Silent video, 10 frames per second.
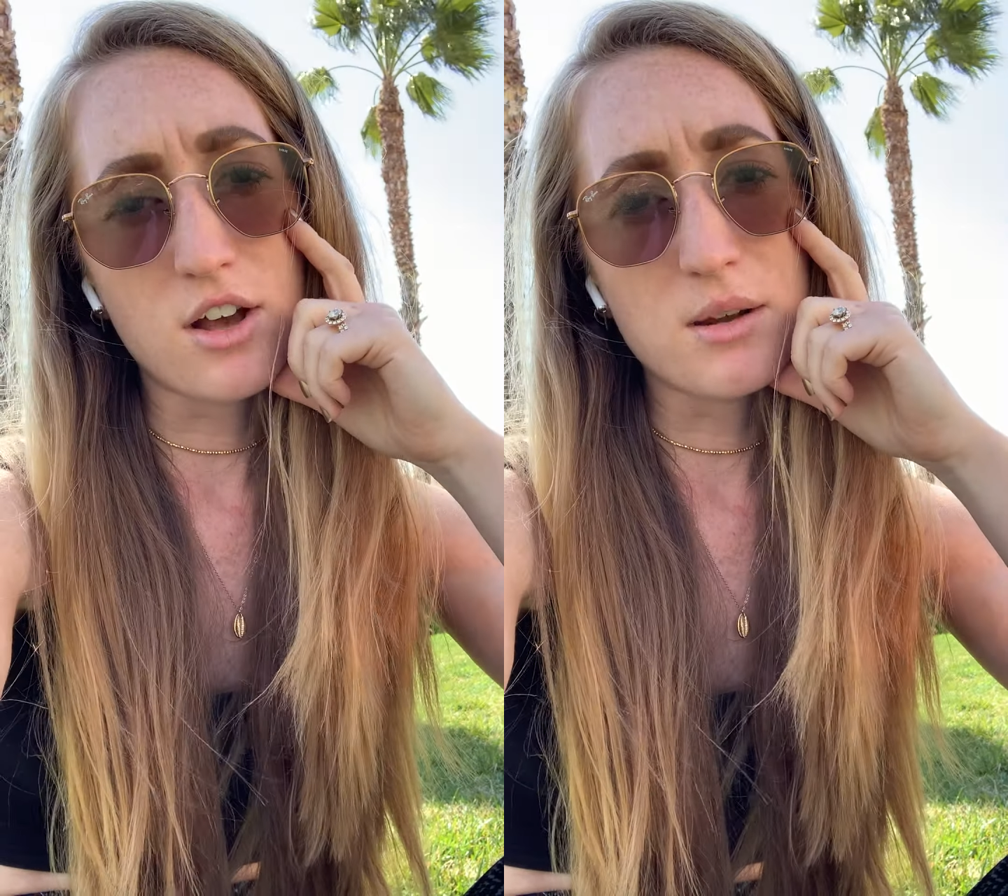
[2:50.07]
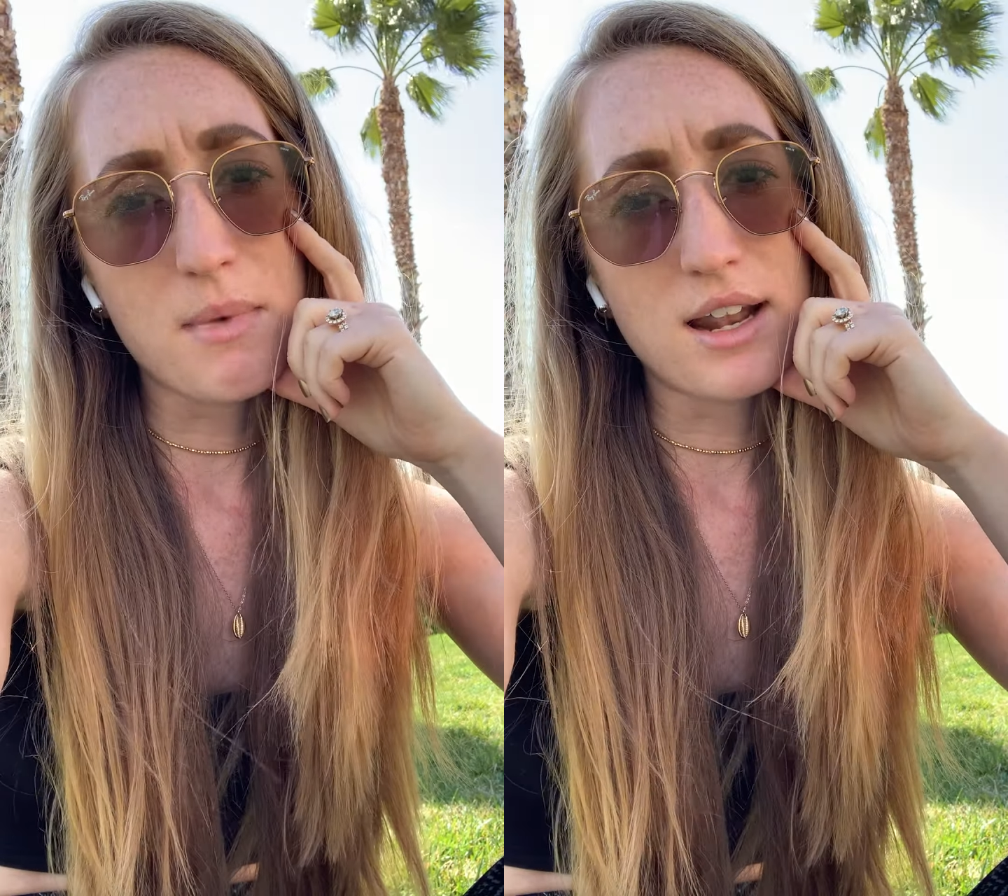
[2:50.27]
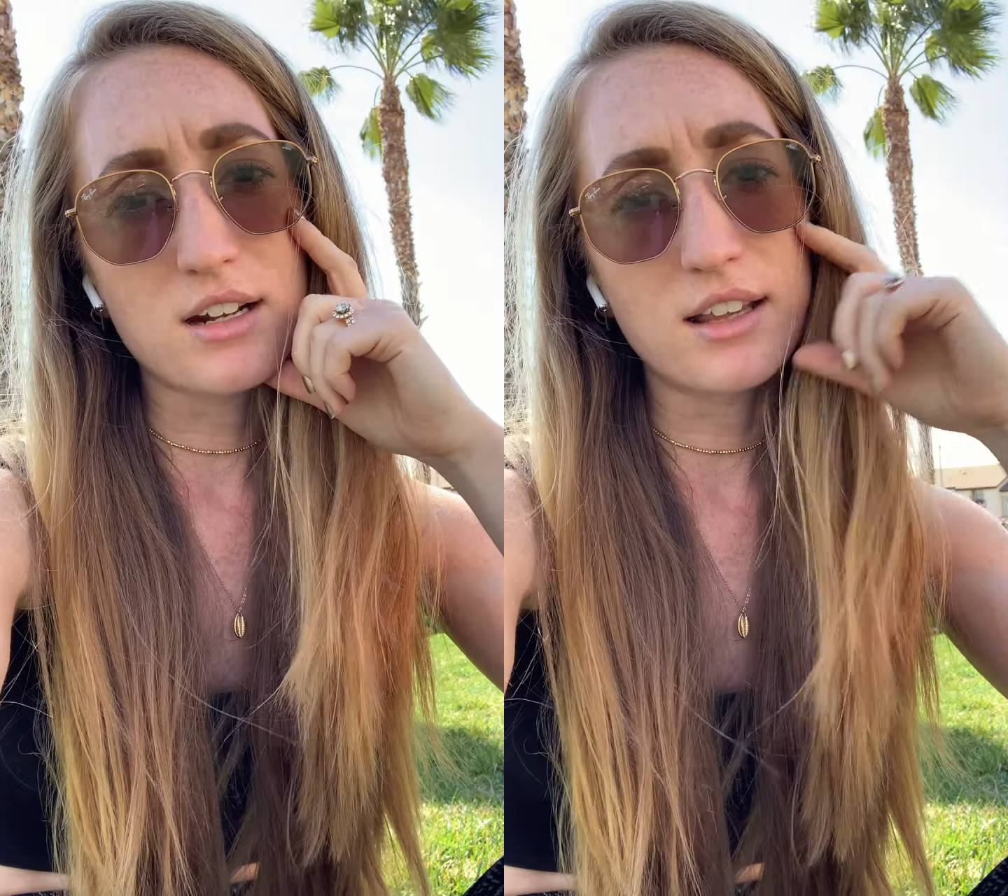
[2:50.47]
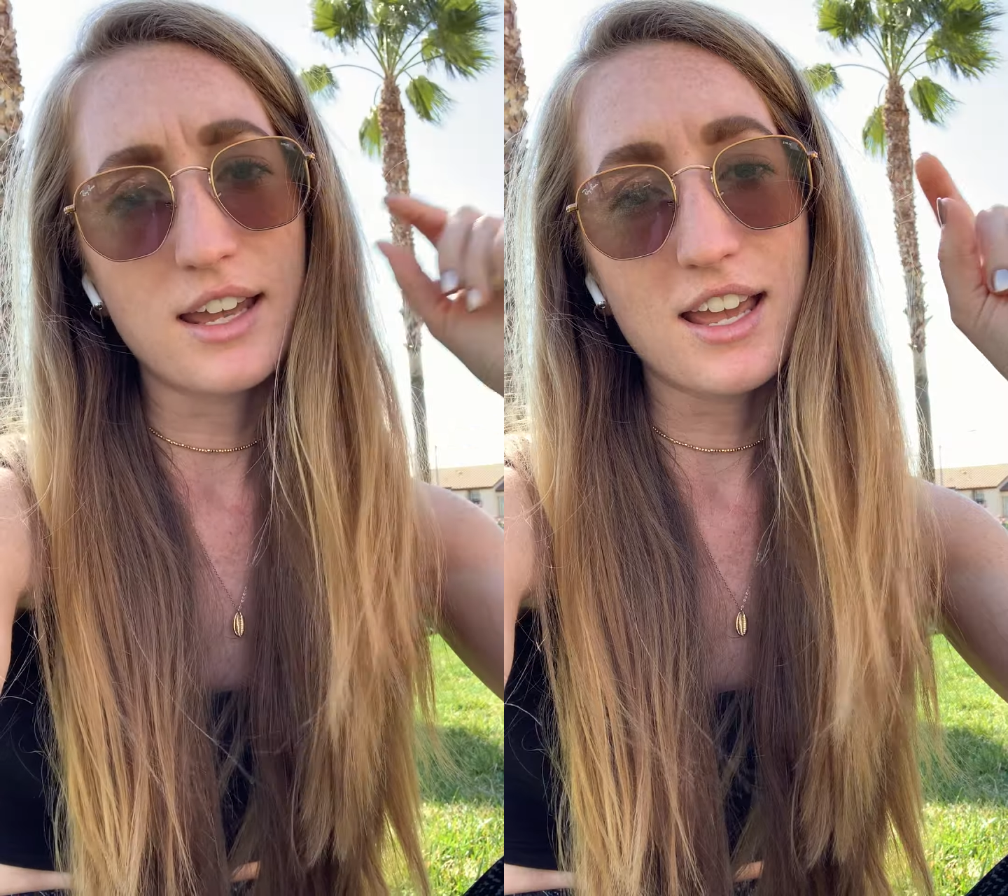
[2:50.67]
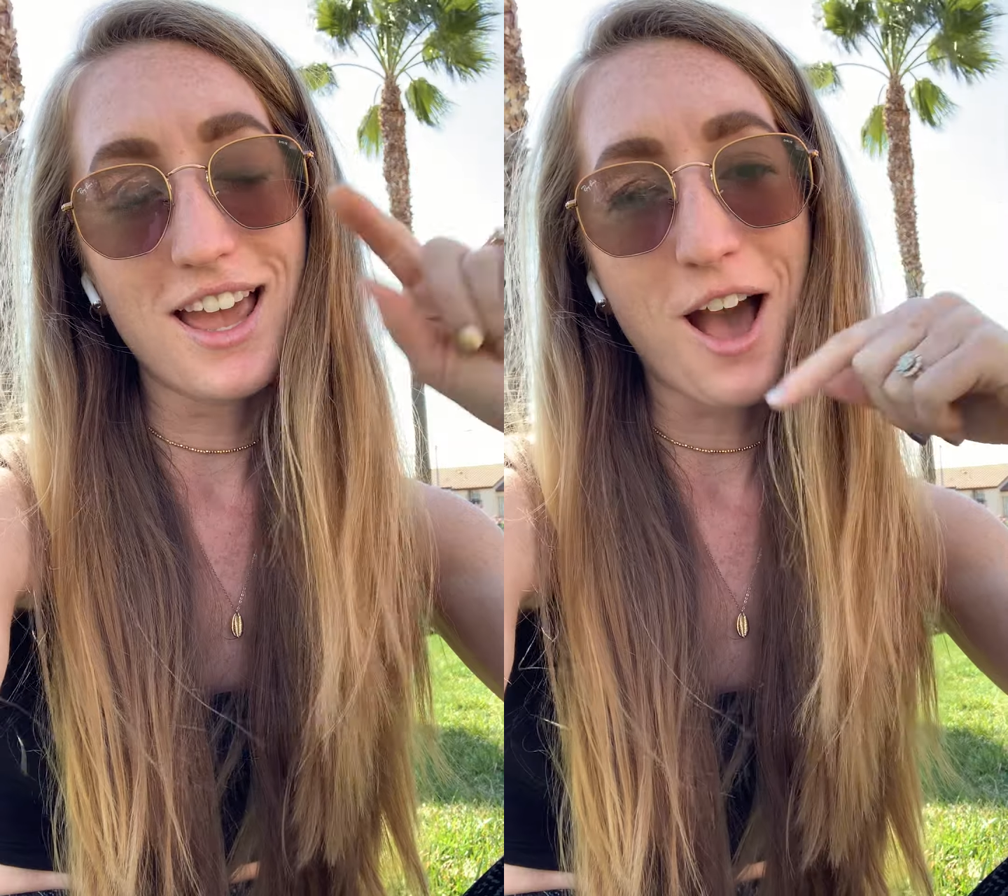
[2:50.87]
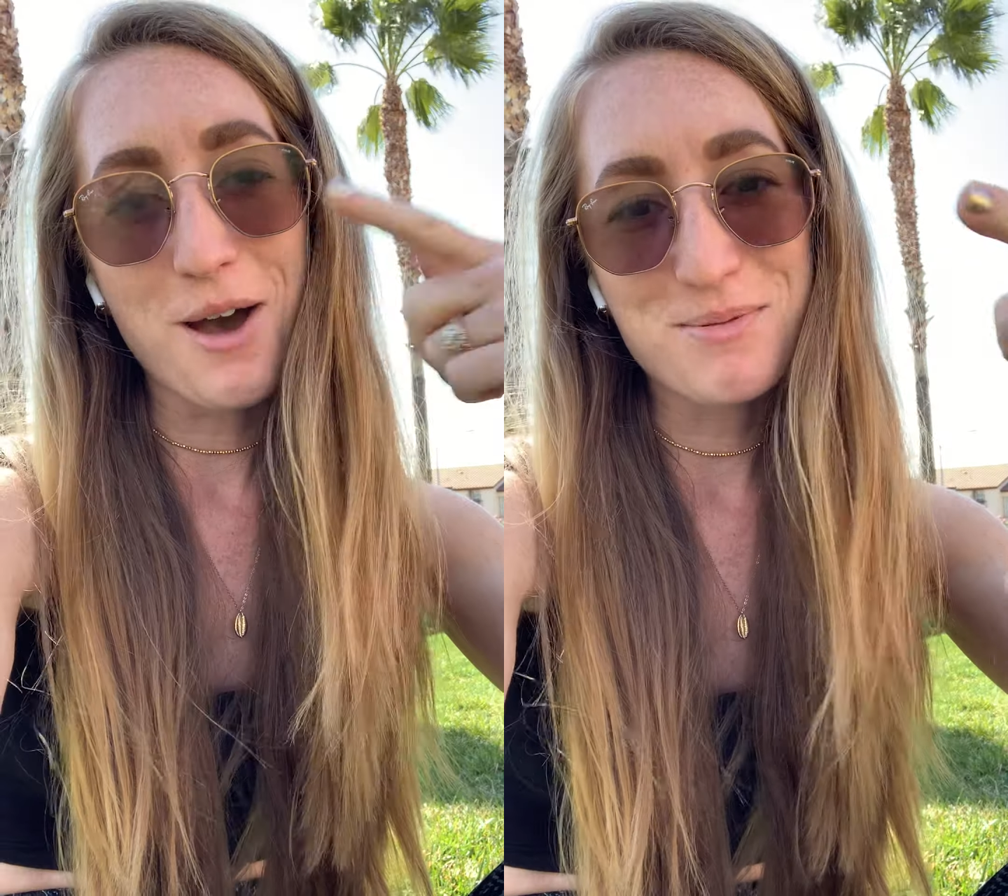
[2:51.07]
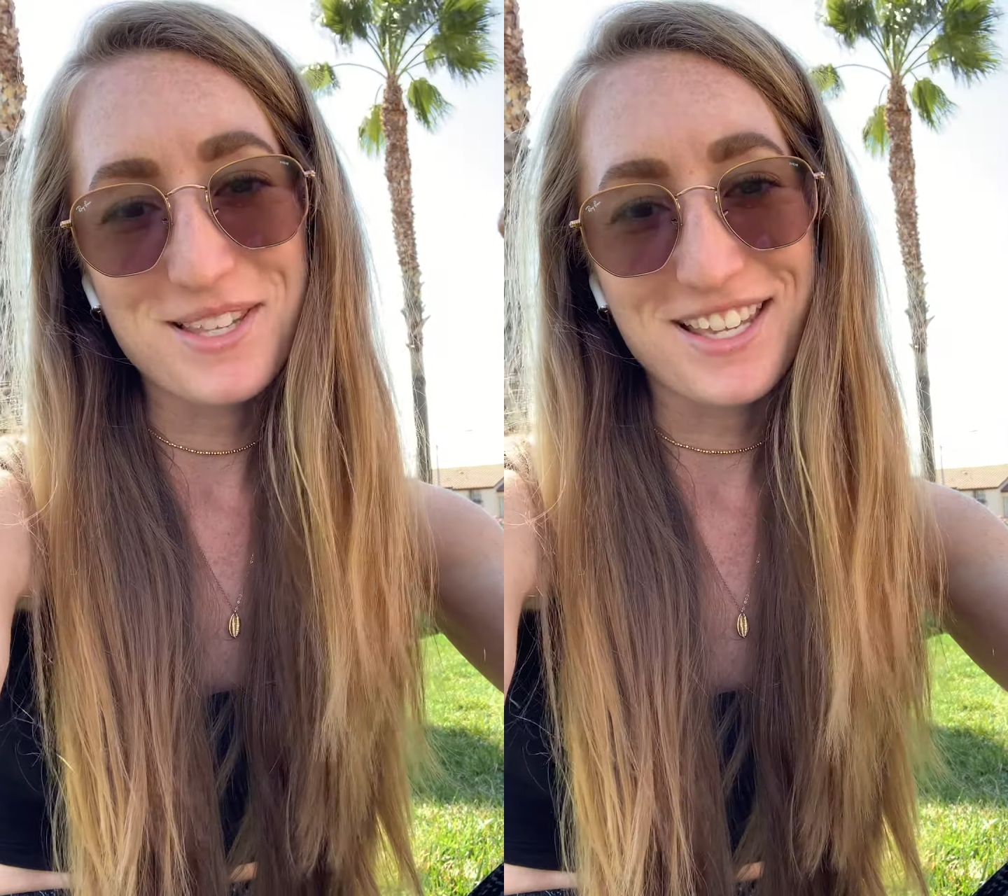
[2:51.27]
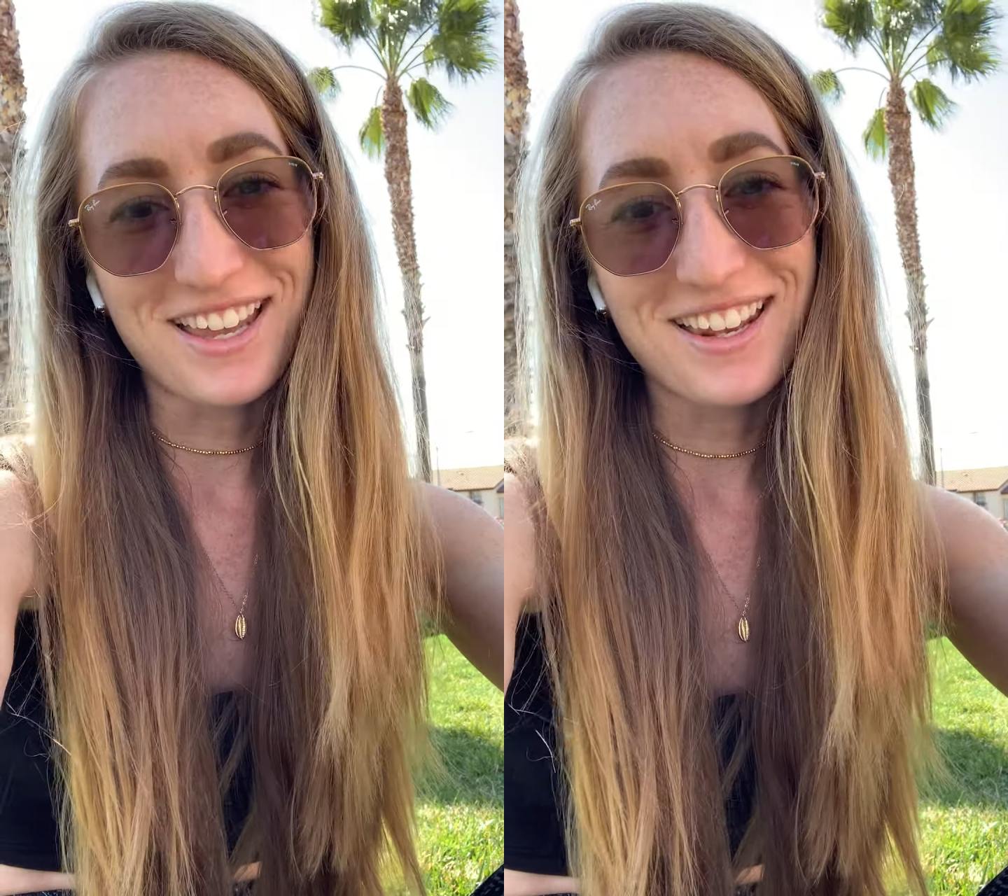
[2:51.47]
automatically.
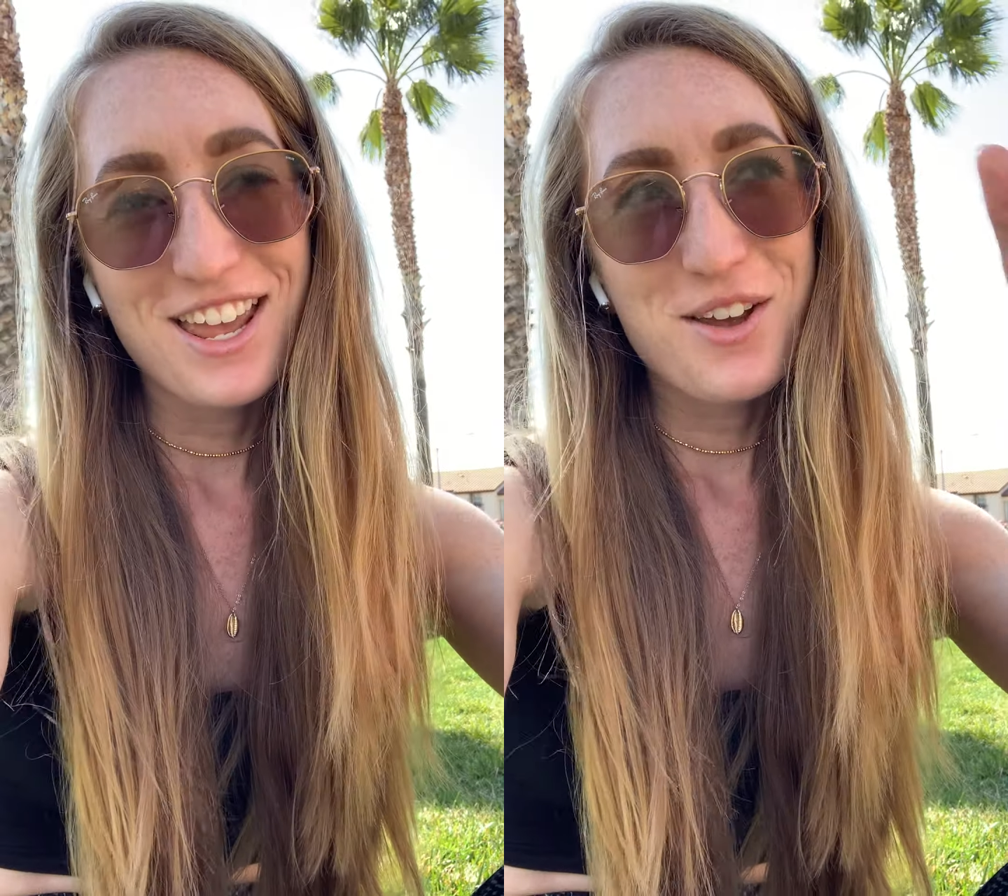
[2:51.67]
Opposite.